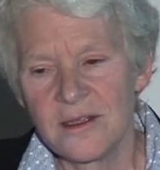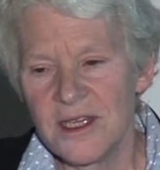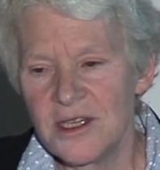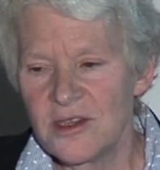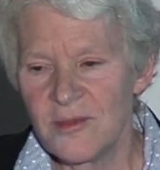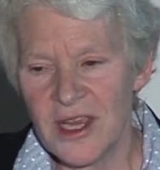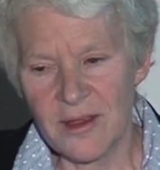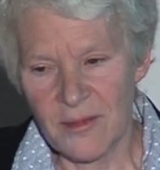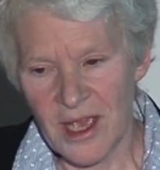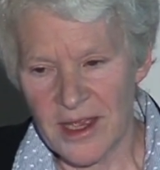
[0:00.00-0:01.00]
Need to make
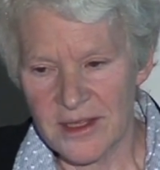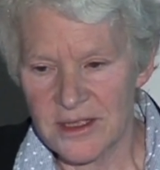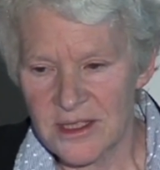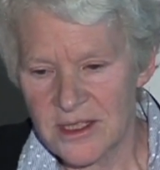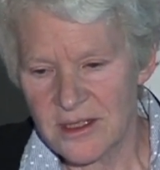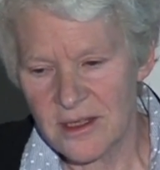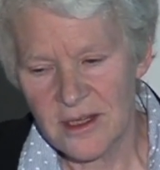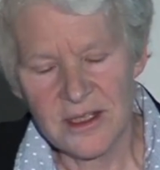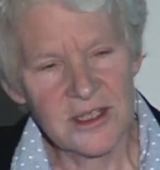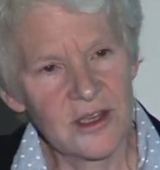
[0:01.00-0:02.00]
amends.
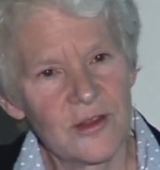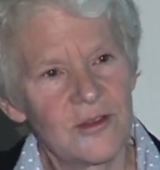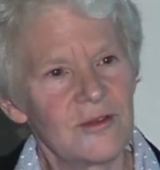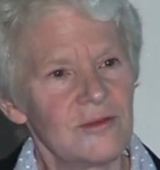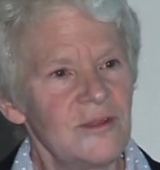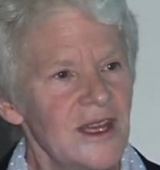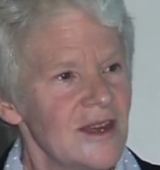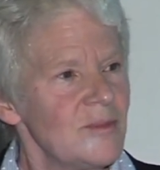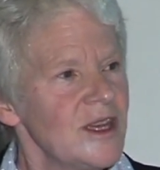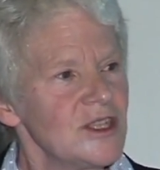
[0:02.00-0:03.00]
So we
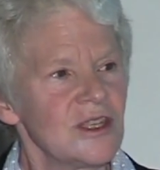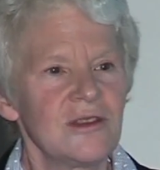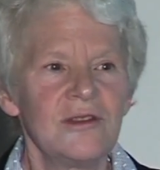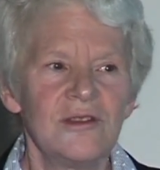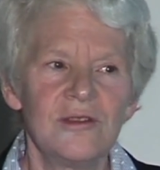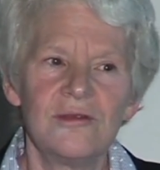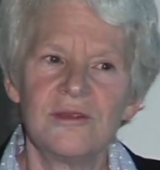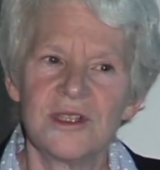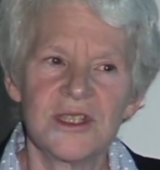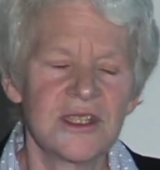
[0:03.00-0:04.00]
had a patient who
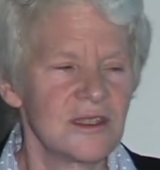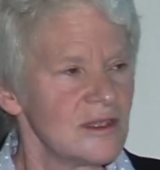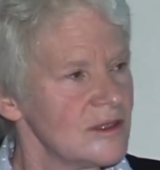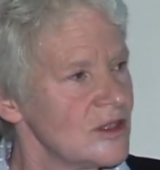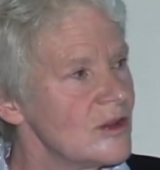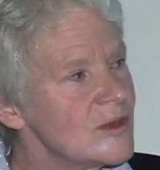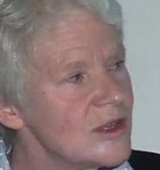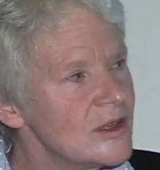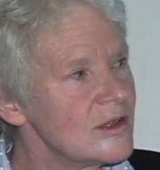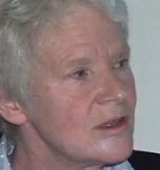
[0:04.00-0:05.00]
was
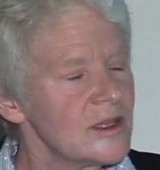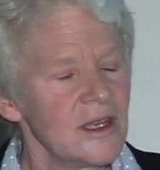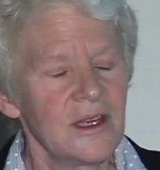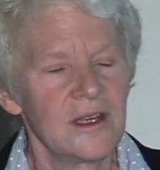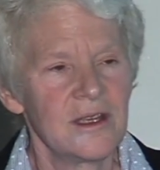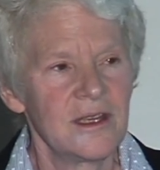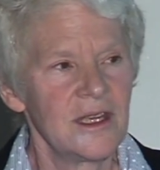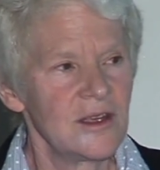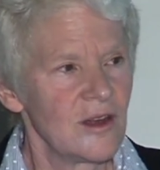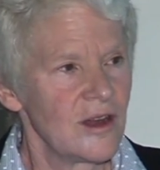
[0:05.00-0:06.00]
terminal
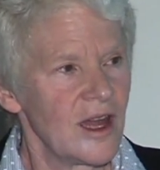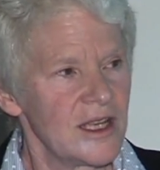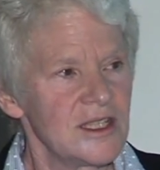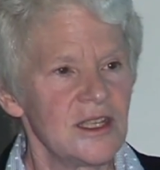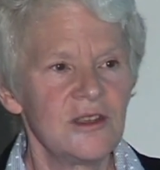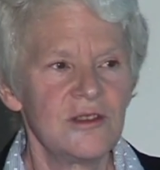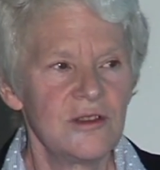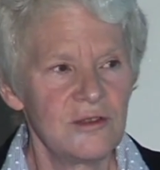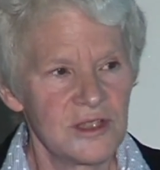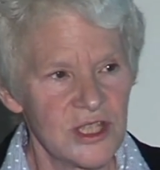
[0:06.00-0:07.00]
in our ICU
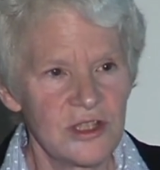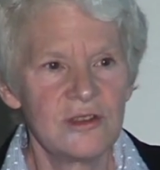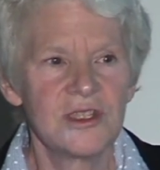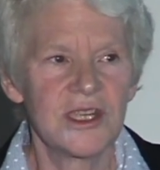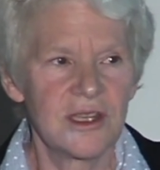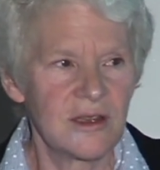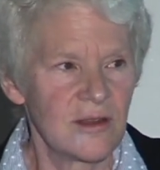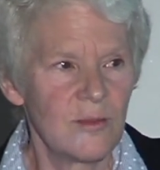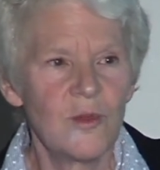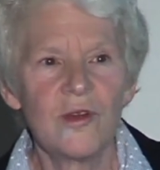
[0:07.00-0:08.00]
who was
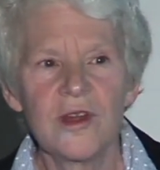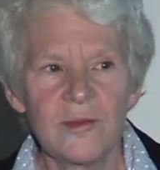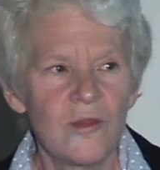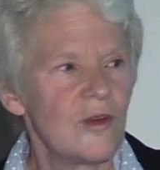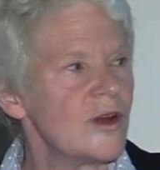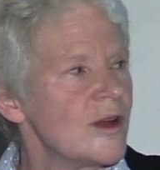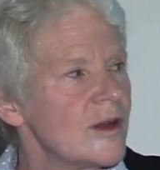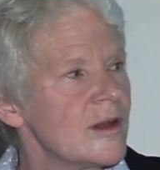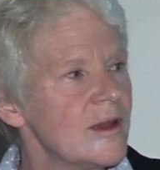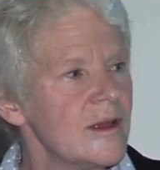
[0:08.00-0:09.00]
choosing more and more